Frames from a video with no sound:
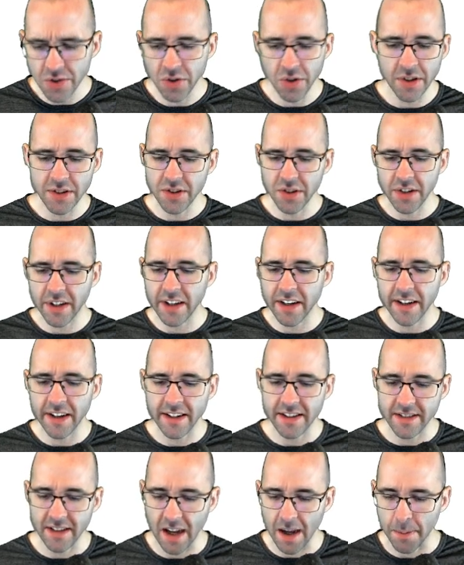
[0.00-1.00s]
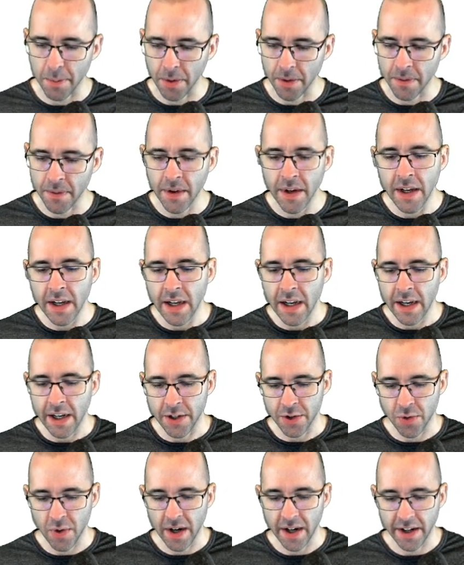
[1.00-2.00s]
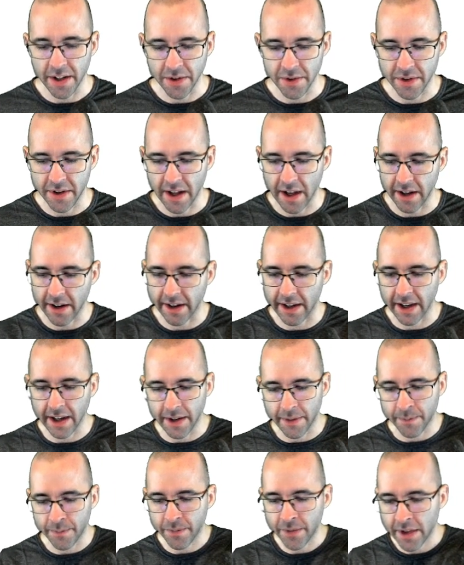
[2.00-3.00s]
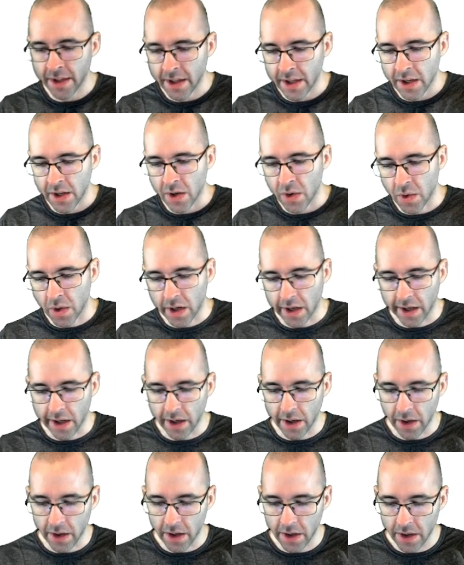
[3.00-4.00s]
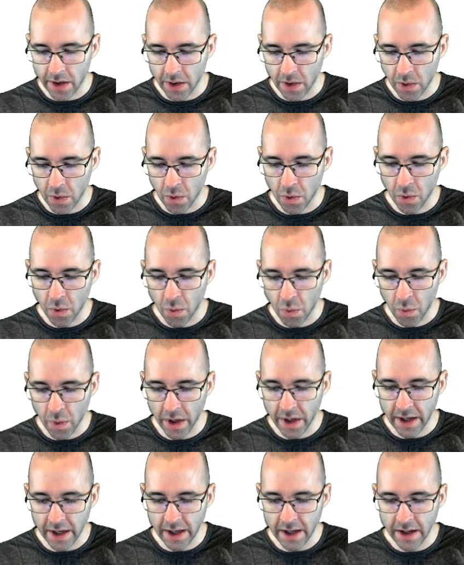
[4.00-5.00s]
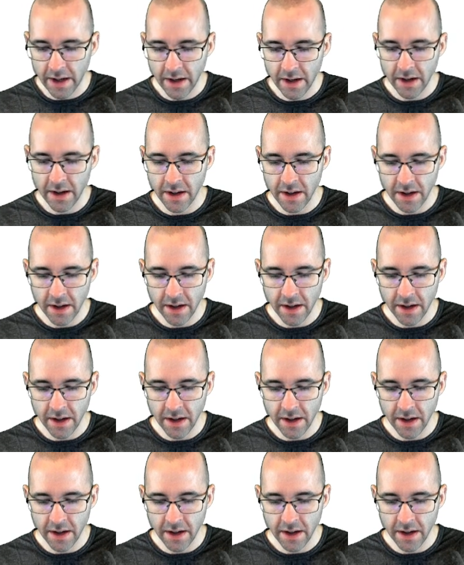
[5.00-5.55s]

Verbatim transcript: But let's look at an example. Try to use that again. Uh, one in